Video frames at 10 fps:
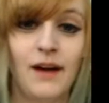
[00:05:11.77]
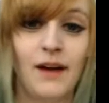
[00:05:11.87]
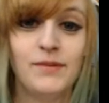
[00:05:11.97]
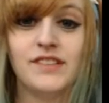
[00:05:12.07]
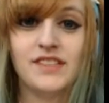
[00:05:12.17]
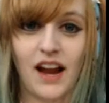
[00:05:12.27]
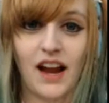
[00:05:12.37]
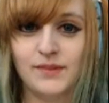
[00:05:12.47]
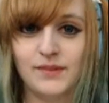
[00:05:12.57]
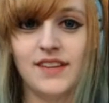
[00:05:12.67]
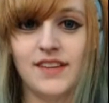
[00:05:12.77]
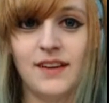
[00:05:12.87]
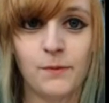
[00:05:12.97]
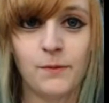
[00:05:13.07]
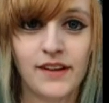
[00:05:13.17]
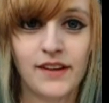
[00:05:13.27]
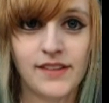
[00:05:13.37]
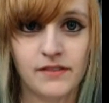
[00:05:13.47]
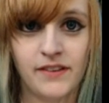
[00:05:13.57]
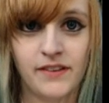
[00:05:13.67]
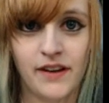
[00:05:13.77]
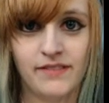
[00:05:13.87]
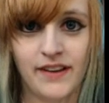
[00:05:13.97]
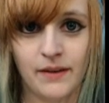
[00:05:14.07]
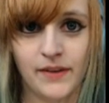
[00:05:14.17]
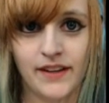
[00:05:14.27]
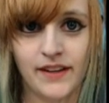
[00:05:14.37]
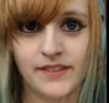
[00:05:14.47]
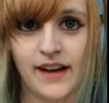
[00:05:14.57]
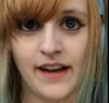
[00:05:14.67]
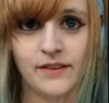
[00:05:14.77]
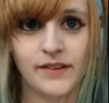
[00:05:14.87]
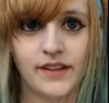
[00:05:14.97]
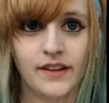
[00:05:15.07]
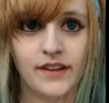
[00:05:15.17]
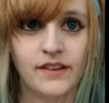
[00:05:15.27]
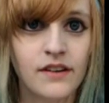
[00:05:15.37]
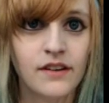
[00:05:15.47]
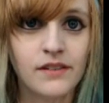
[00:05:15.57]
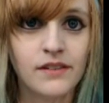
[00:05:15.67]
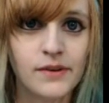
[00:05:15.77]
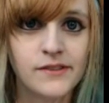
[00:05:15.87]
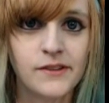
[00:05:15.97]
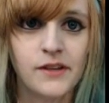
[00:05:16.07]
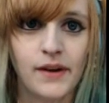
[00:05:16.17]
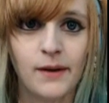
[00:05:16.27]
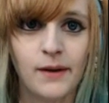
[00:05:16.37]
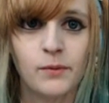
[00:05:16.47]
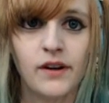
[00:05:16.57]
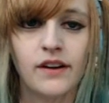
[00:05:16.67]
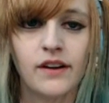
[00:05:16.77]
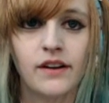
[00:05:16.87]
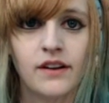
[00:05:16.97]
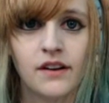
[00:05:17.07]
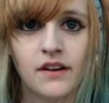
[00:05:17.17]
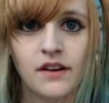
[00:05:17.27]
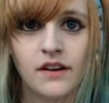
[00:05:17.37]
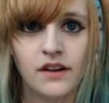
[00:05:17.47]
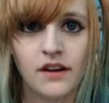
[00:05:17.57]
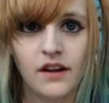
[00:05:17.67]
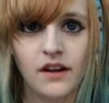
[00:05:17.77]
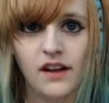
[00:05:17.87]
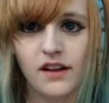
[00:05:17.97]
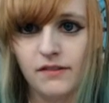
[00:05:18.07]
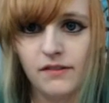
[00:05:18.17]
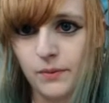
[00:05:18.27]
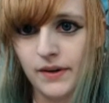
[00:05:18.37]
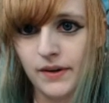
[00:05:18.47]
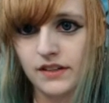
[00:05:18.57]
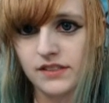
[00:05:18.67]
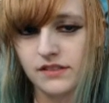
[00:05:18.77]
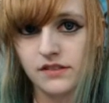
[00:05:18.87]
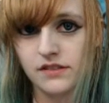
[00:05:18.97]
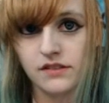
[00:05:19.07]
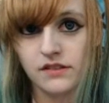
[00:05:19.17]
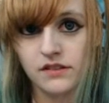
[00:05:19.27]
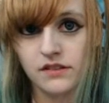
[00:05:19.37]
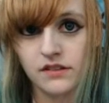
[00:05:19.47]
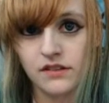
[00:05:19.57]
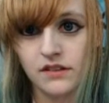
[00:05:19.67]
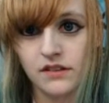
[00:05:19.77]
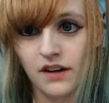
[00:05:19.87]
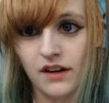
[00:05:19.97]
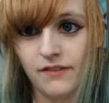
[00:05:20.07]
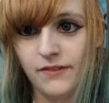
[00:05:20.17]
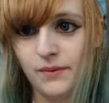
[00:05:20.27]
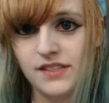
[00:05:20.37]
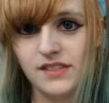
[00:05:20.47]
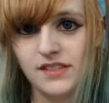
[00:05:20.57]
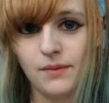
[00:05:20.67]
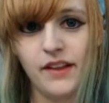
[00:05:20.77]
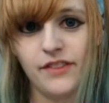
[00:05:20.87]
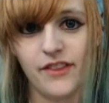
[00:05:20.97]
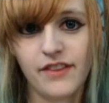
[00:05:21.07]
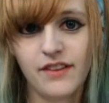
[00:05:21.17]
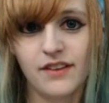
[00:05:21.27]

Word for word: I'm just, I'm just evil because I have to feed my family. It's sad, really. What's the first year trip I came to work? Uh, a few weeks. A few weeks isn't a month.